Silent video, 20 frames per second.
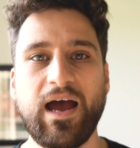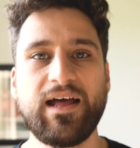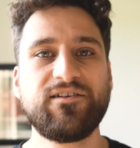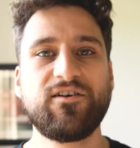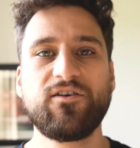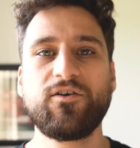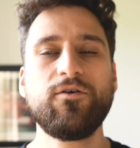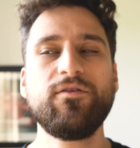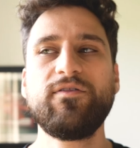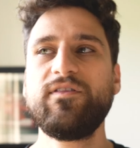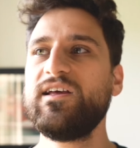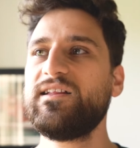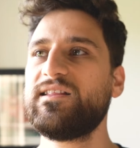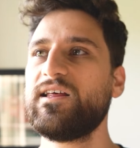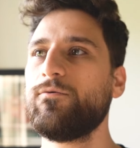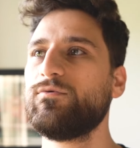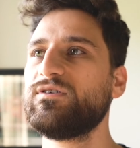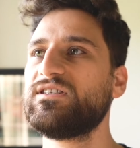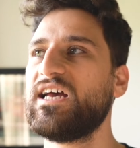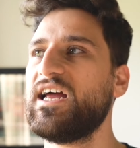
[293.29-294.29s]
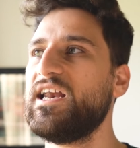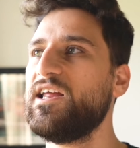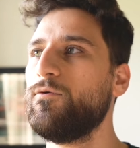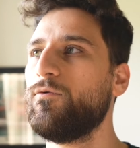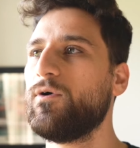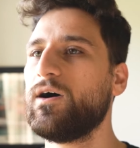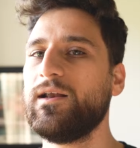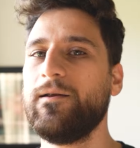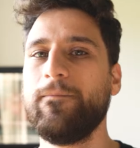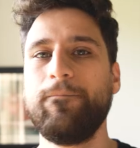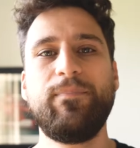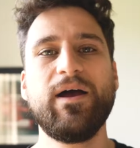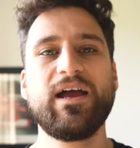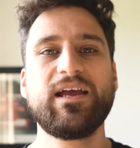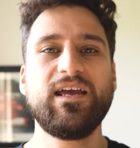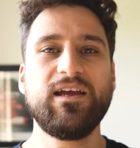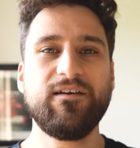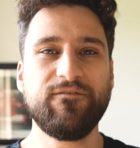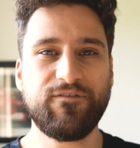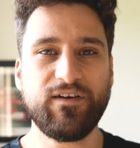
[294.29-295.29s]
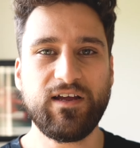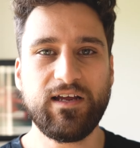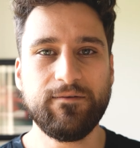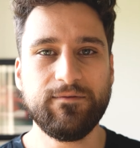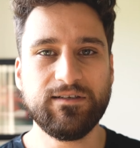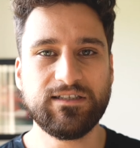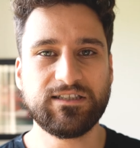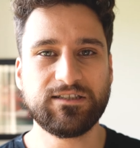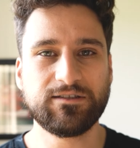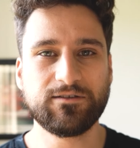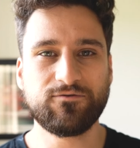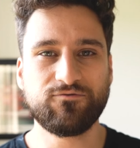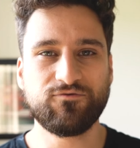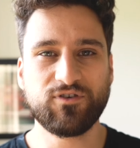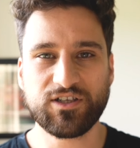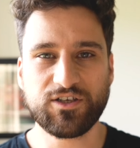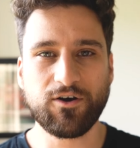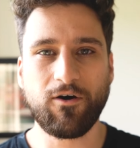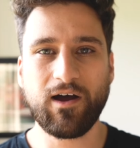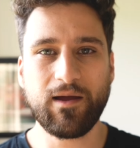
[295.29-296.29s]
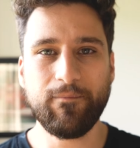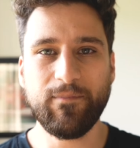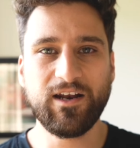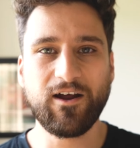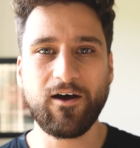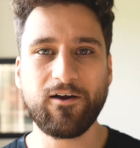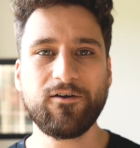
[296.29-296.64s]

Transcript: And I don't think there was anyone begging for his retirement.